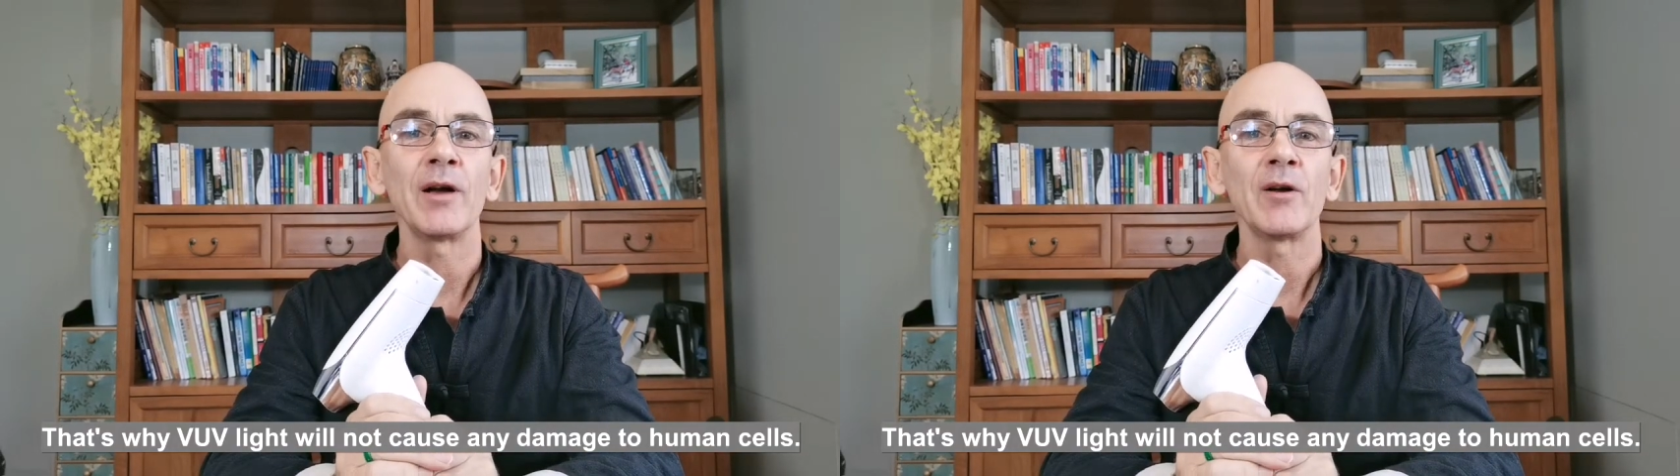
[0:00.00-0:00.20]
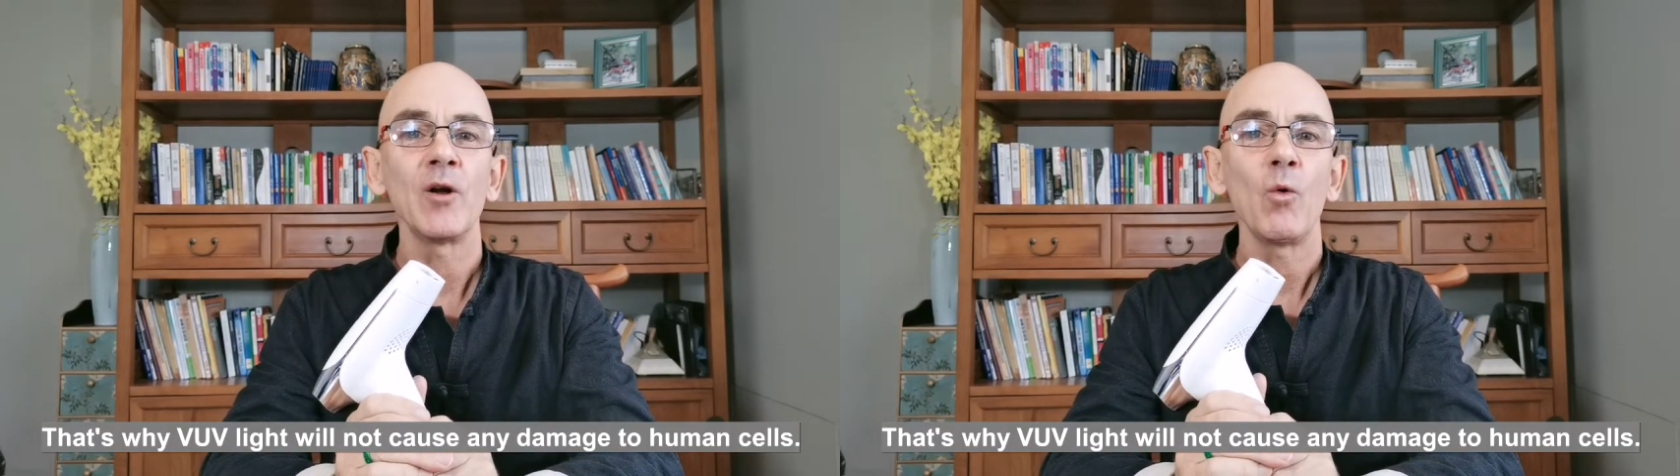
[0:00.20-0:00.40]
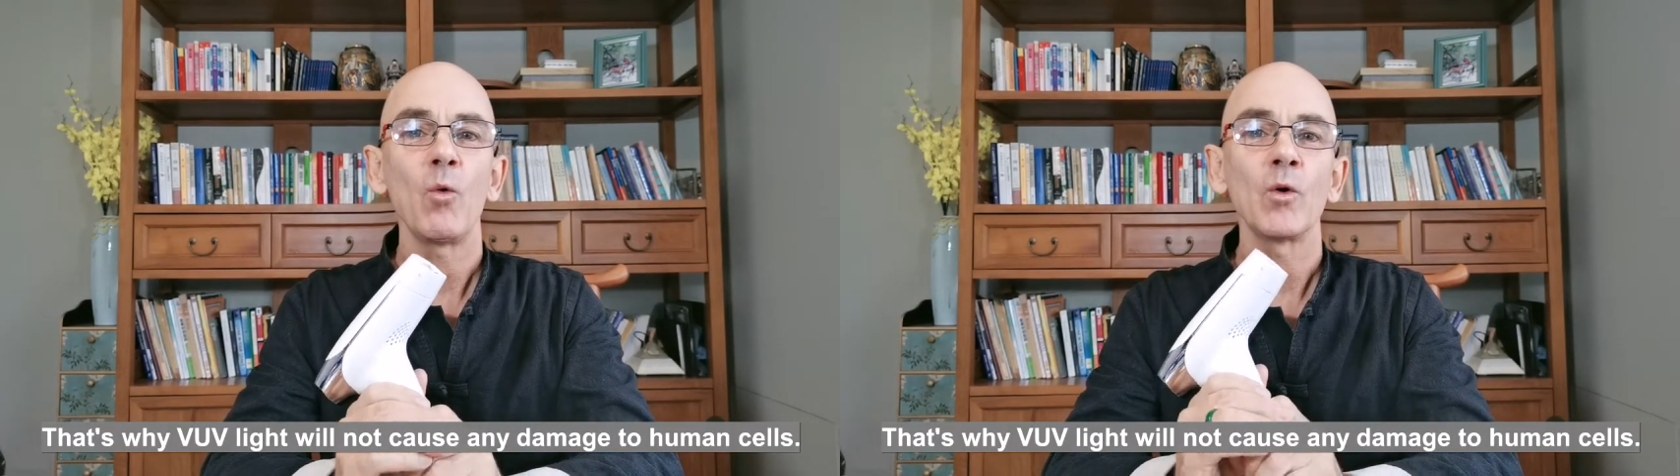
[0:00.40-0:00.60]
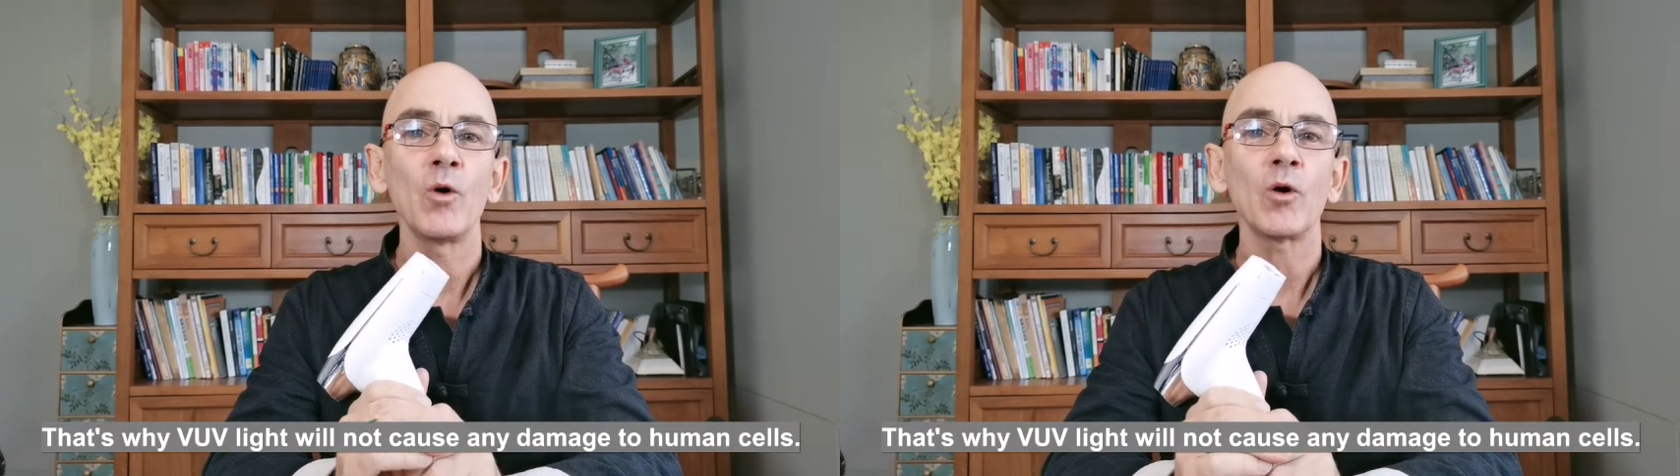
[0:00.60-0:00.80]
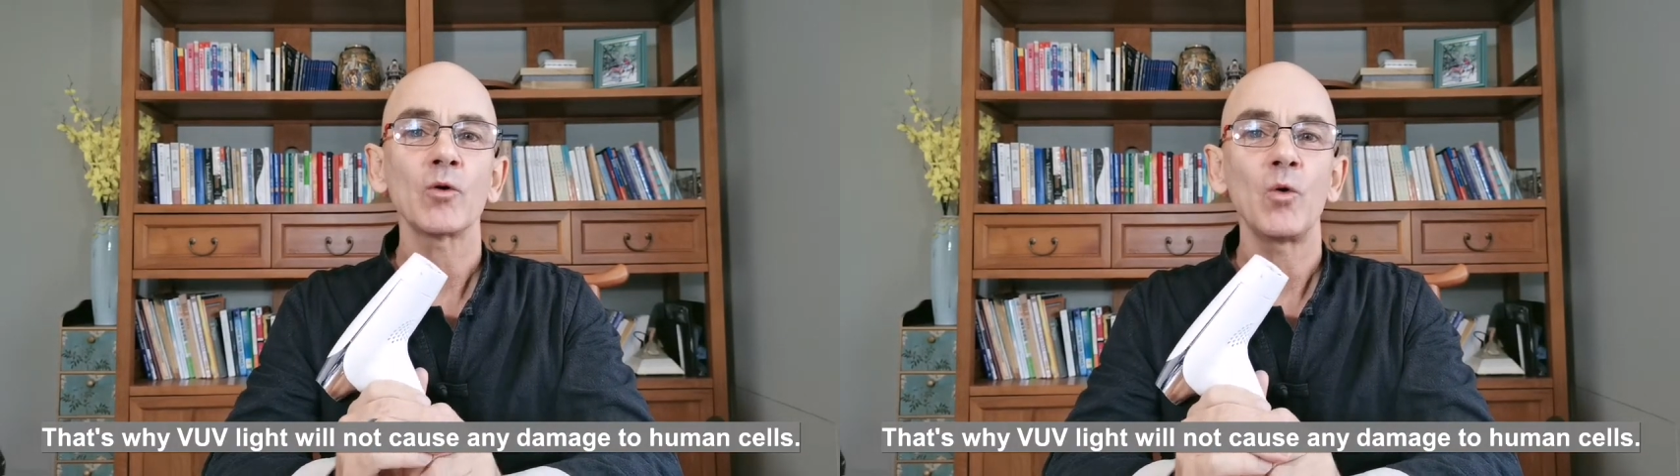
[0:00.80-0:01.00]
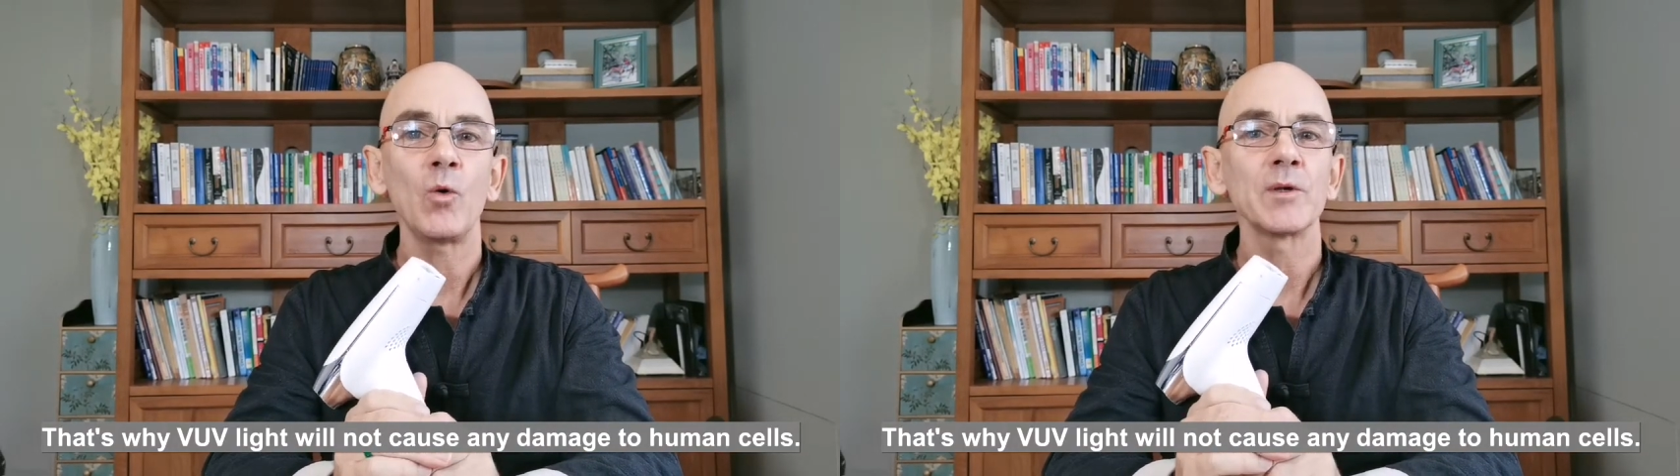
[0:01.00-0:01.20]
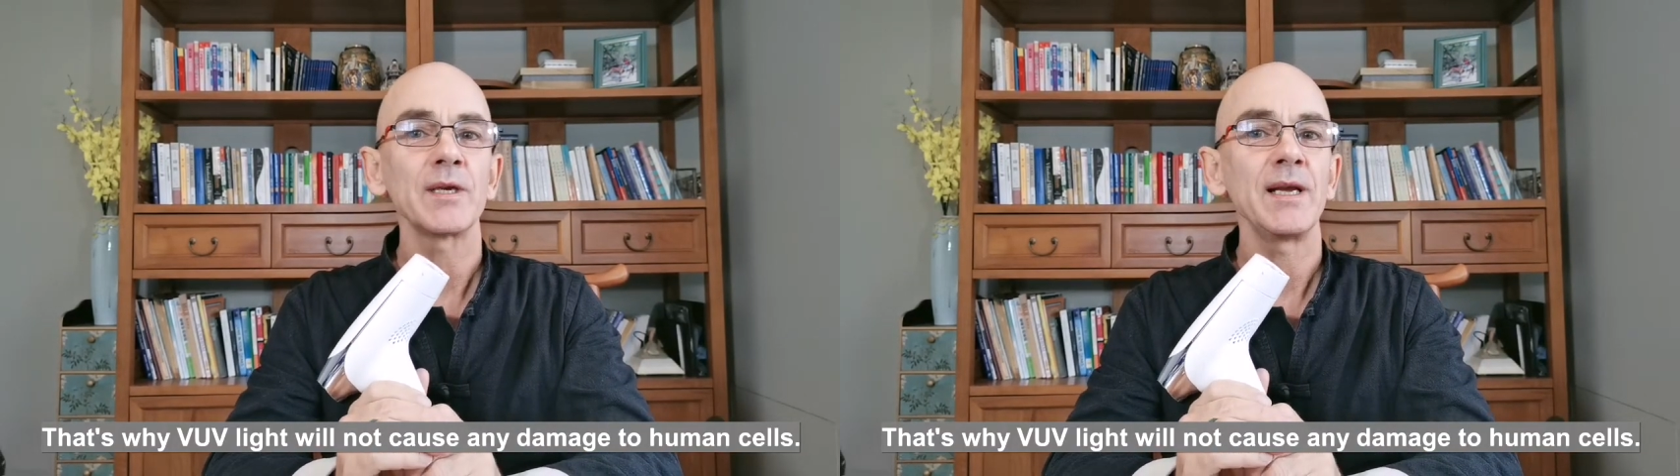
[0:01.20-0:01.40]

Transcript: will not cause any